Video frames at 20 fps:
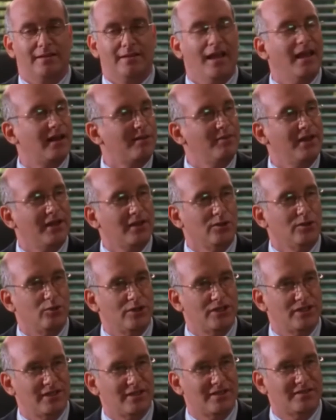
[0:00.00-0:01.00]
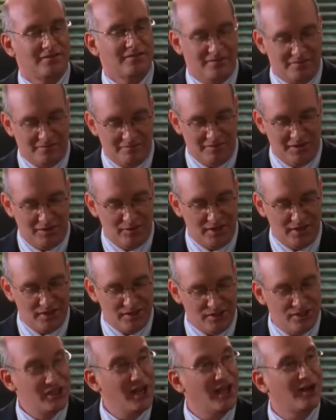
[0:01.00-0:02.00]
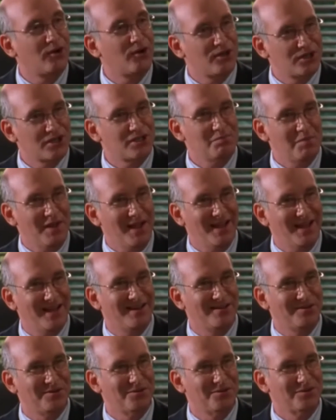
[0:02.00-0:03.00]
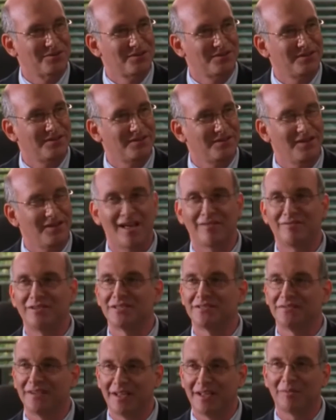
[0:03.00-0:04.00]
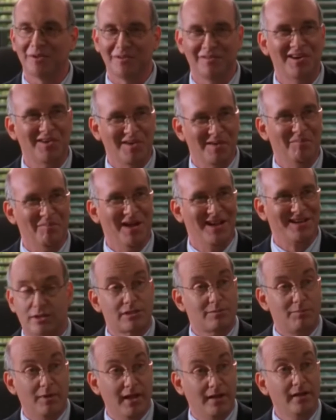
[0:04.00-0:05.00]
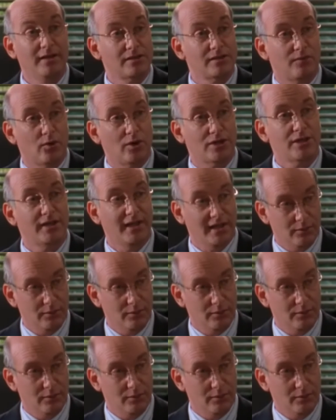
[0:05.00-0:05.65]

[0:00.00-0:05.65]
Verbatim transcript: Caleb Nichol was a very generous man who loved his family very much, split his fortune